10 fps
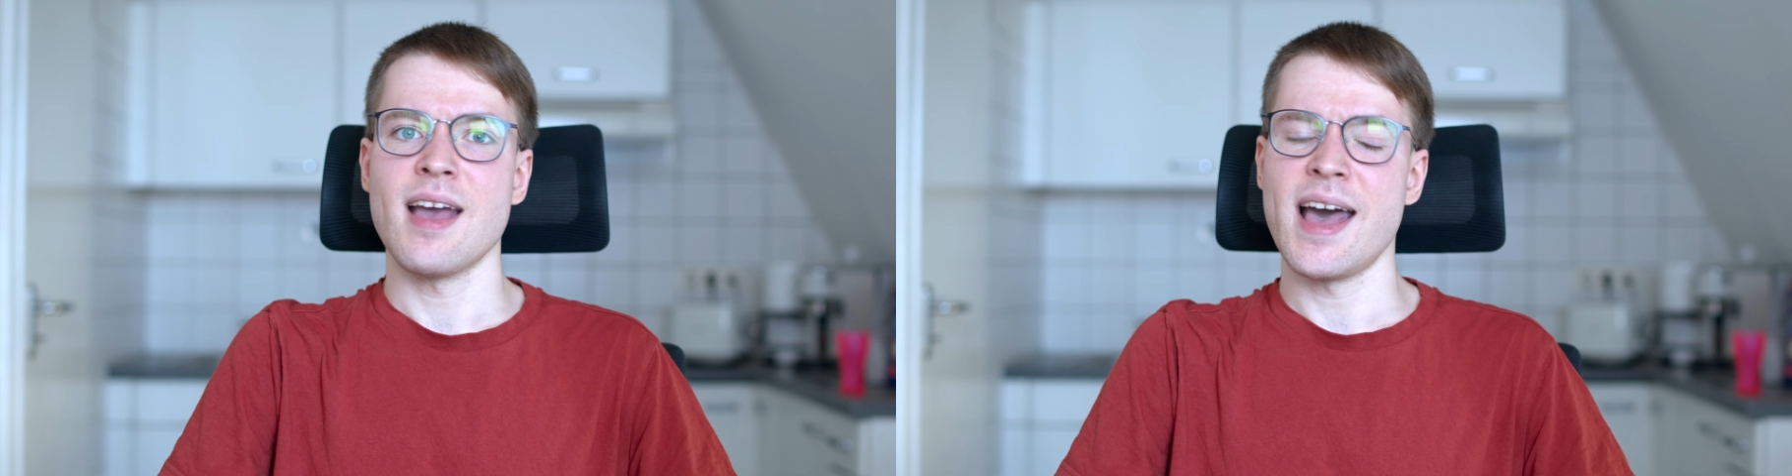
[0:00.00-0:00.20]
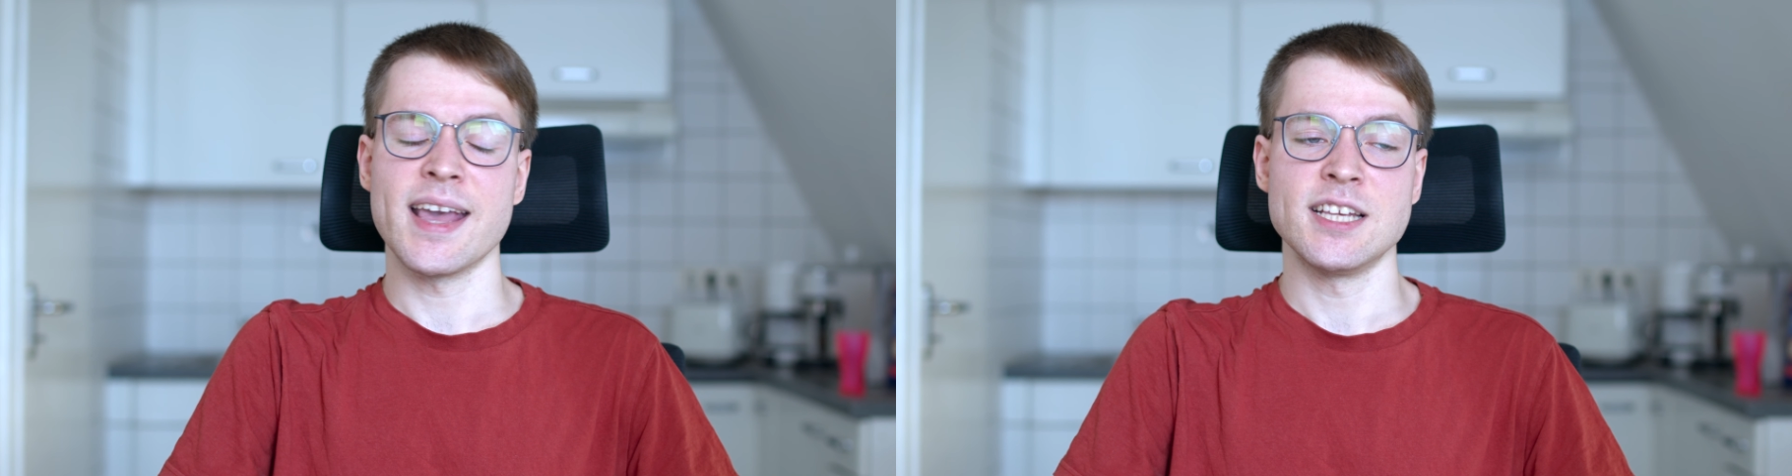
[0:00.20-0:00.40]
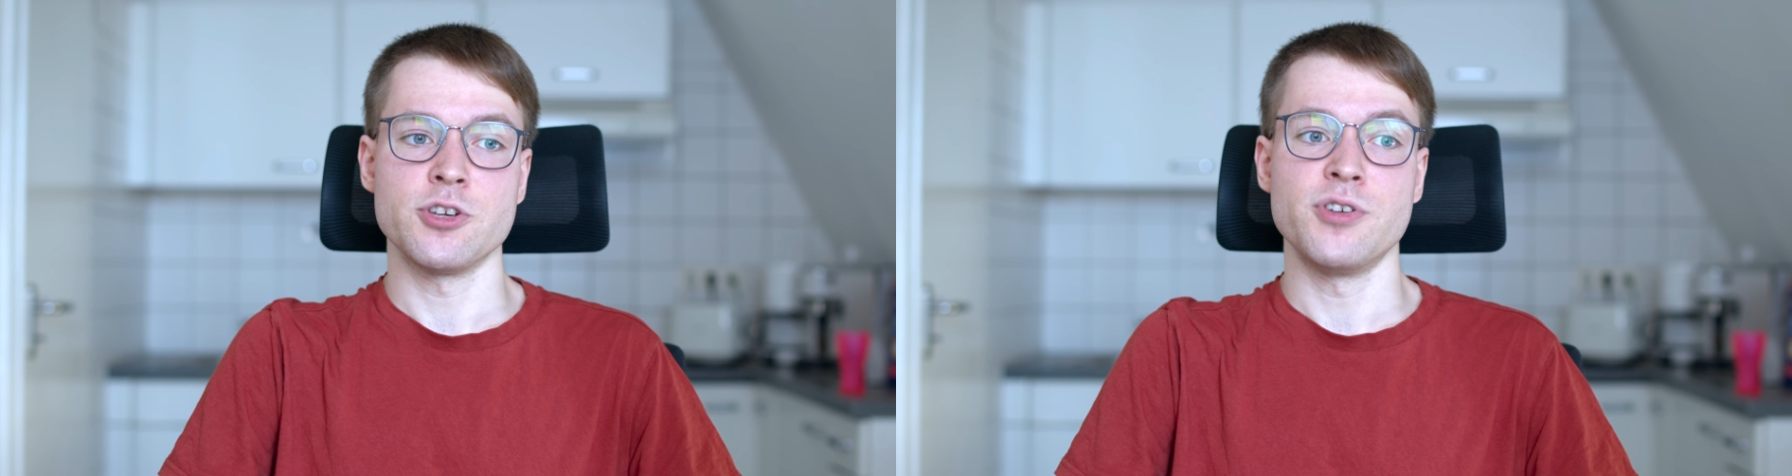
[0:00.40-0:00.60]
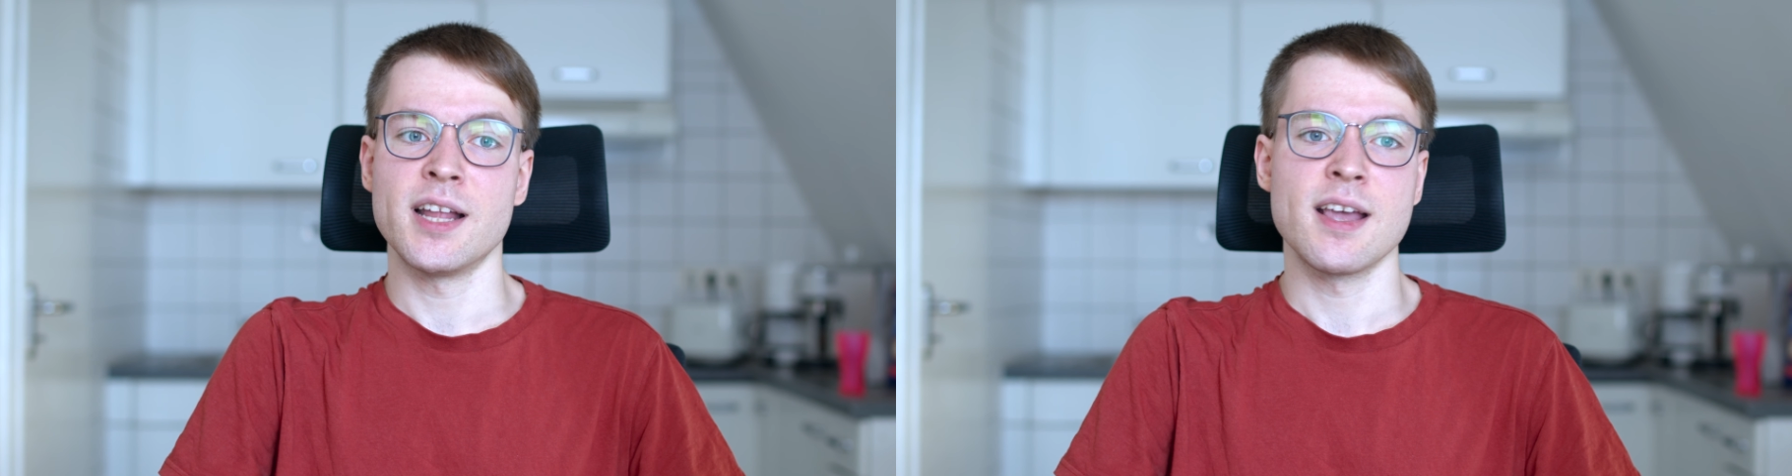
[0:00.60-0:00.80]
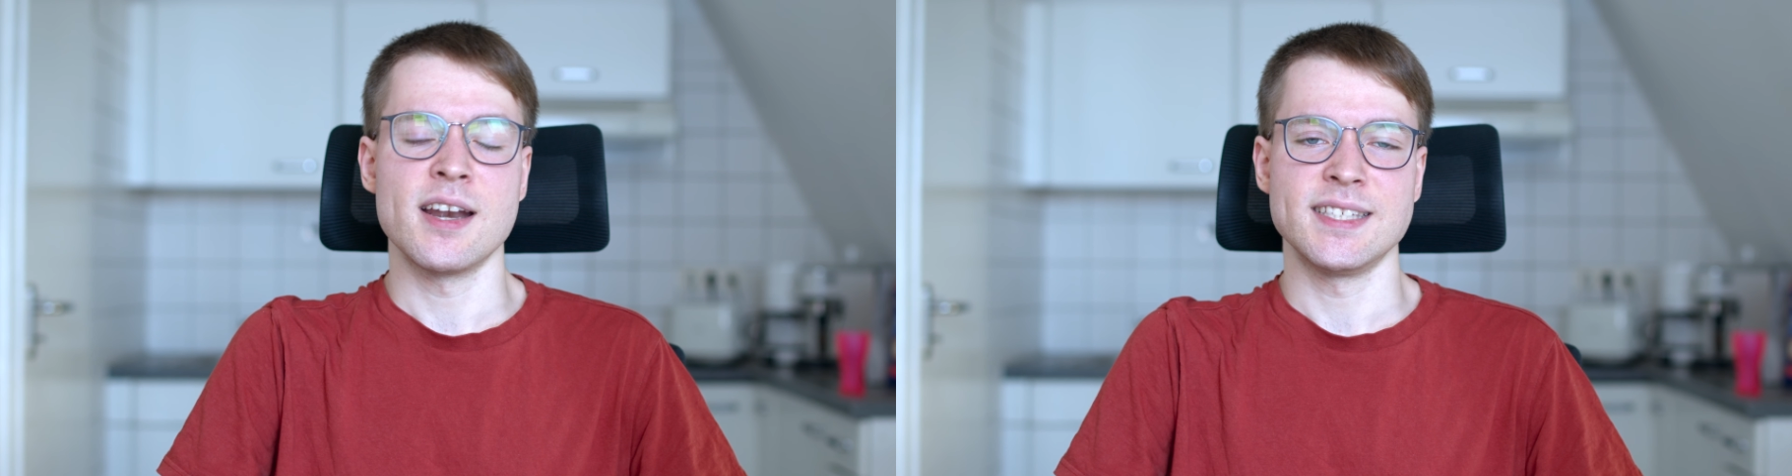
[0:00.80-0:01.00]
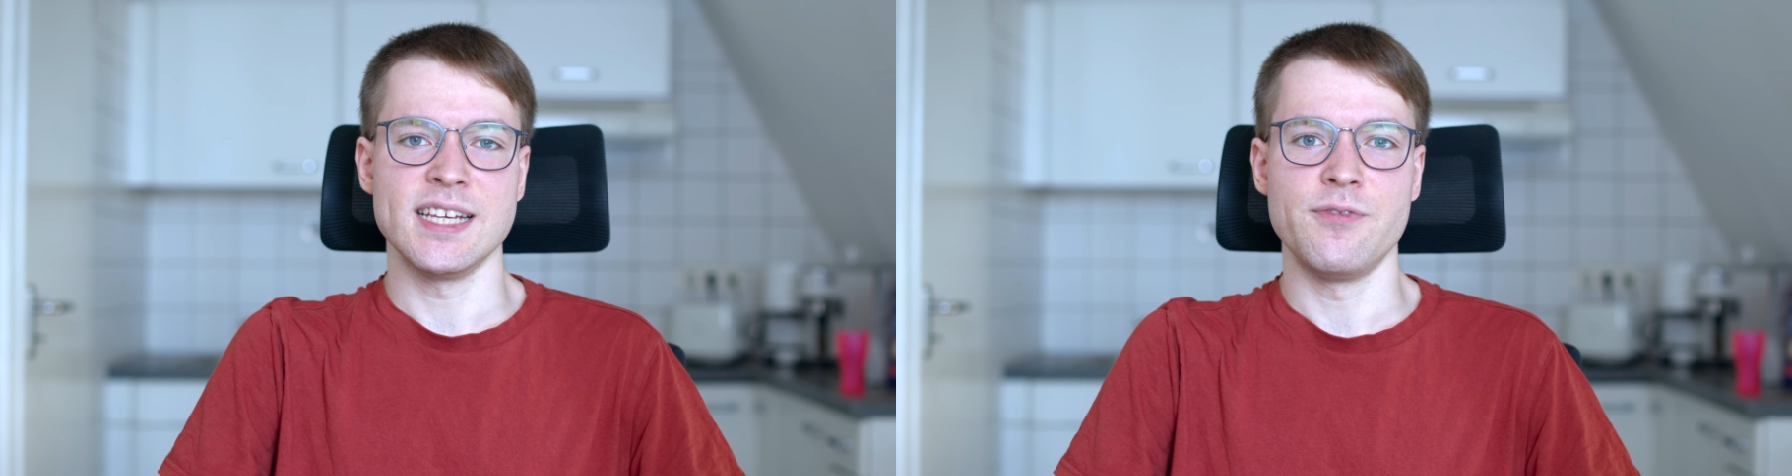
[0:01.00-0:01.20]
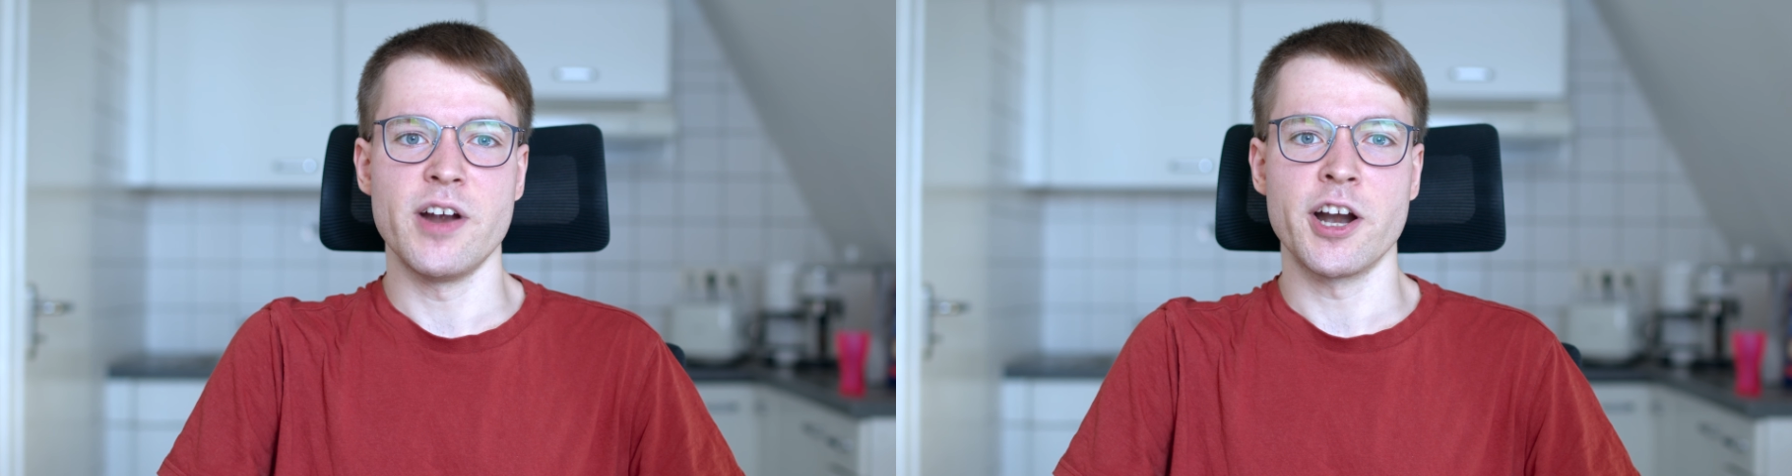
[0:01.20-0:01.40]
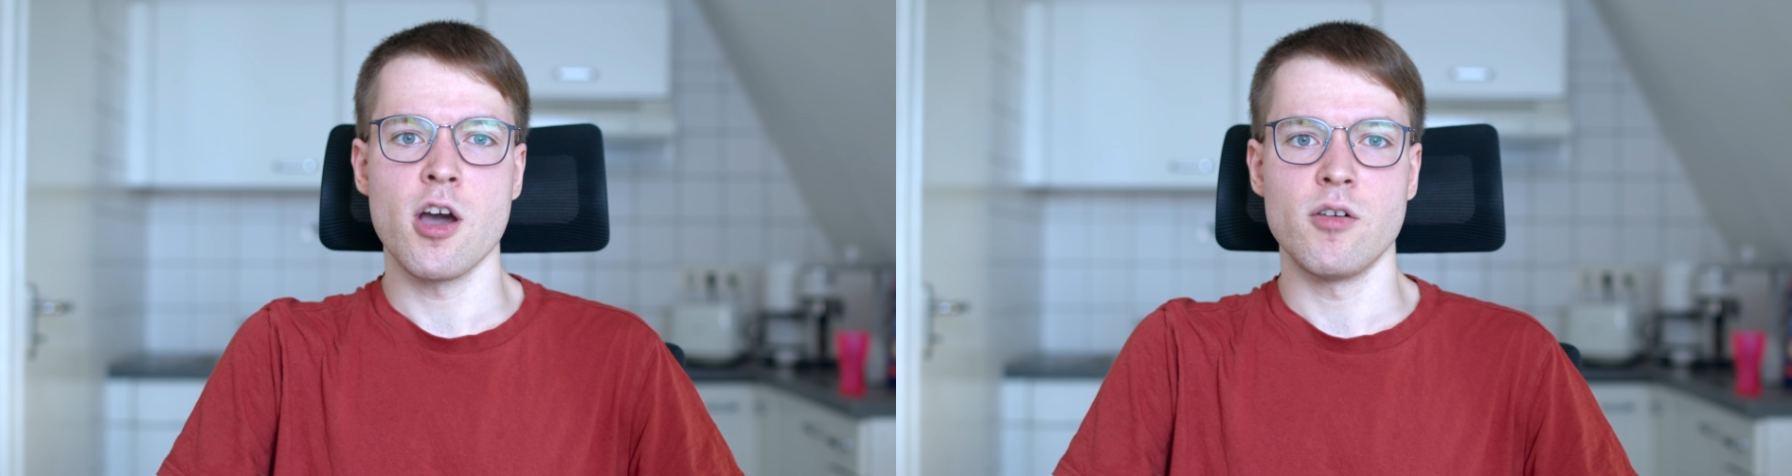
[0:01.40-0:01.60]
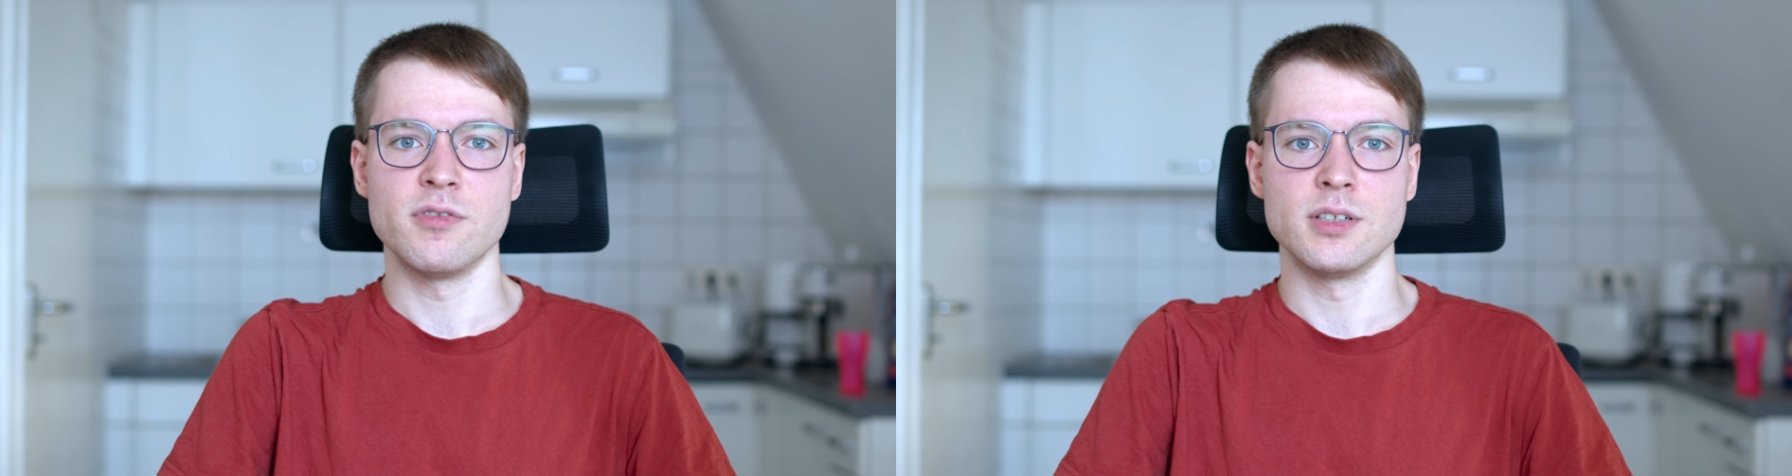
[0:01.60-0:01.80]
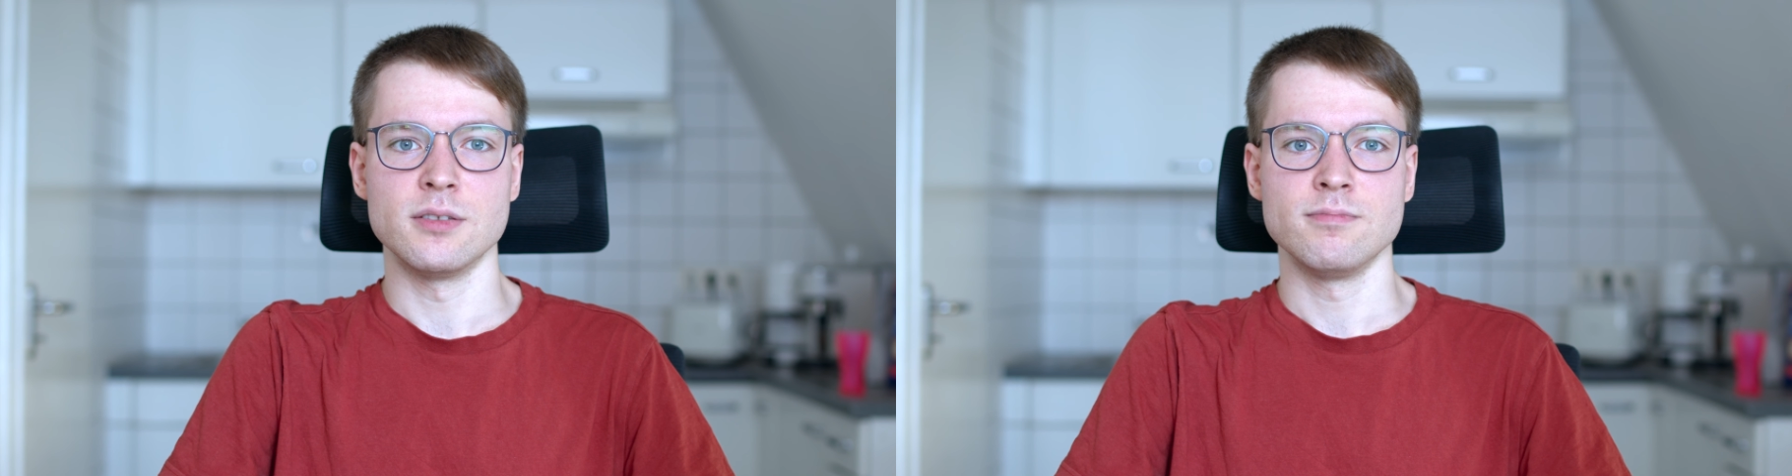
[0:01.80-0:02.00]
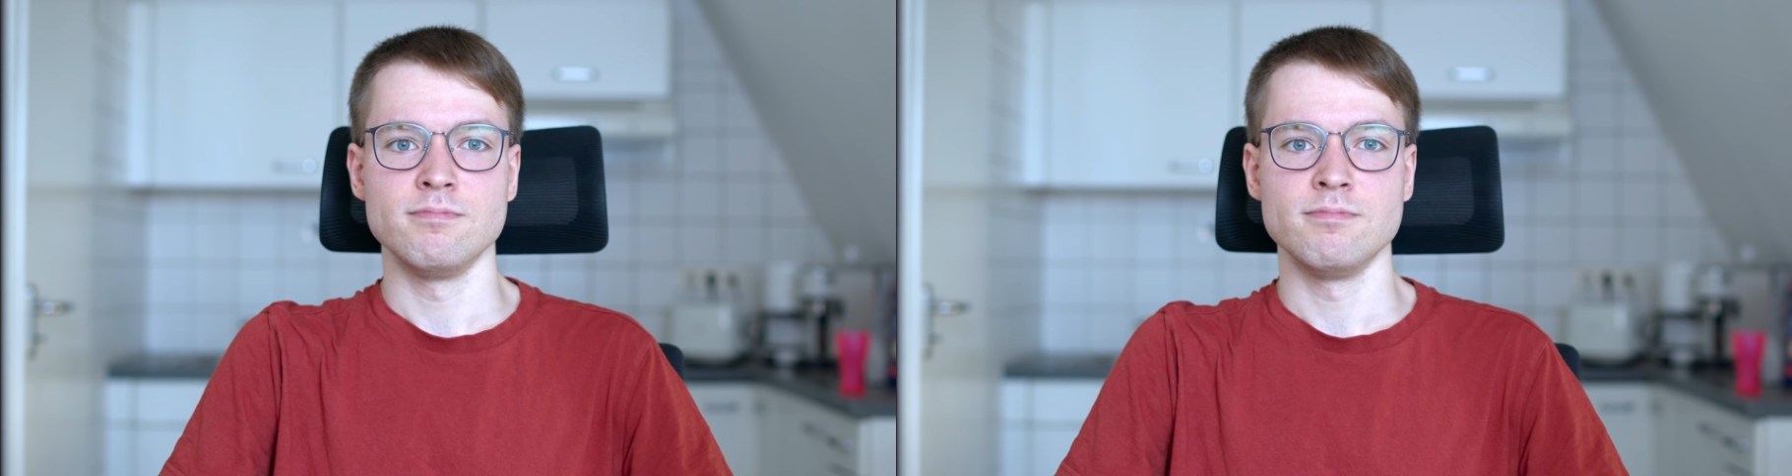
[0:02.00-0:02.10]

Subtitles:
I guess you're not gonna see it very often.